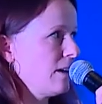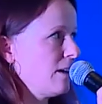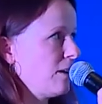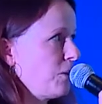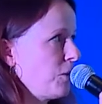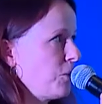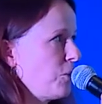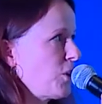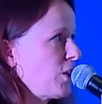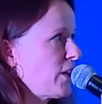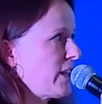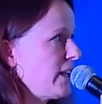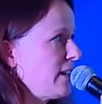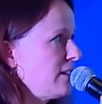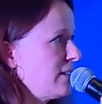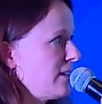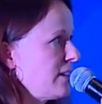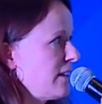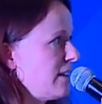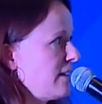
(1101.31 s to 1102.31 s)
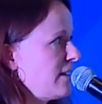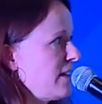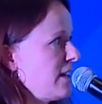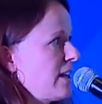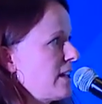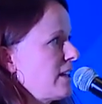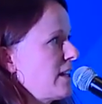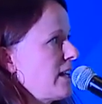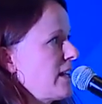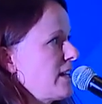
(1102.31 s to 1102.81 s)
We work in the
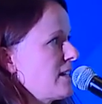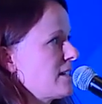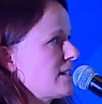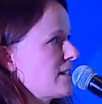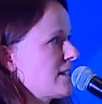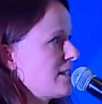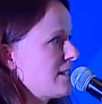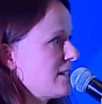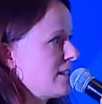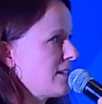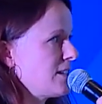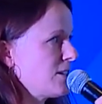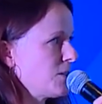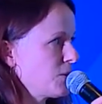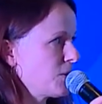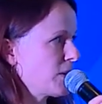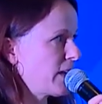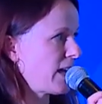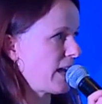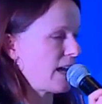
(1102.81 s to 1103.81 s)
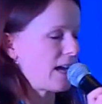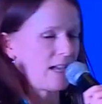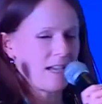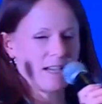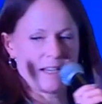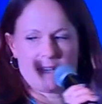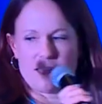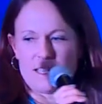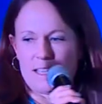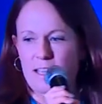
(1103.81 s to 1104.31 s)
Netherlands, the UK,
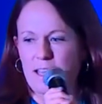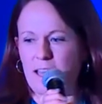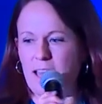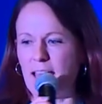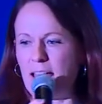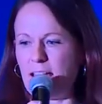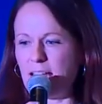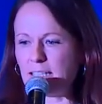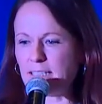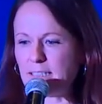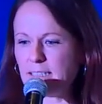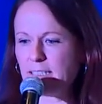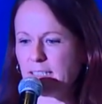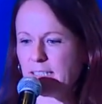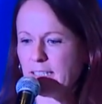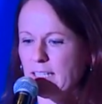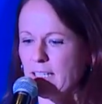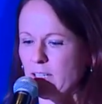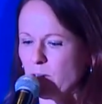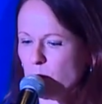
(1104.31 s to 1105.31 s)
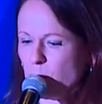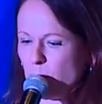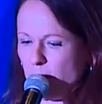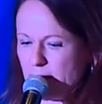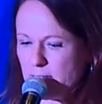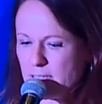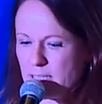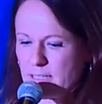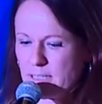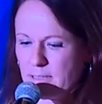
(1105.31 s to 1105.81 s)
and the
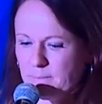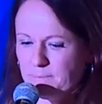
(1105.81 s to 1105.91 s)
US.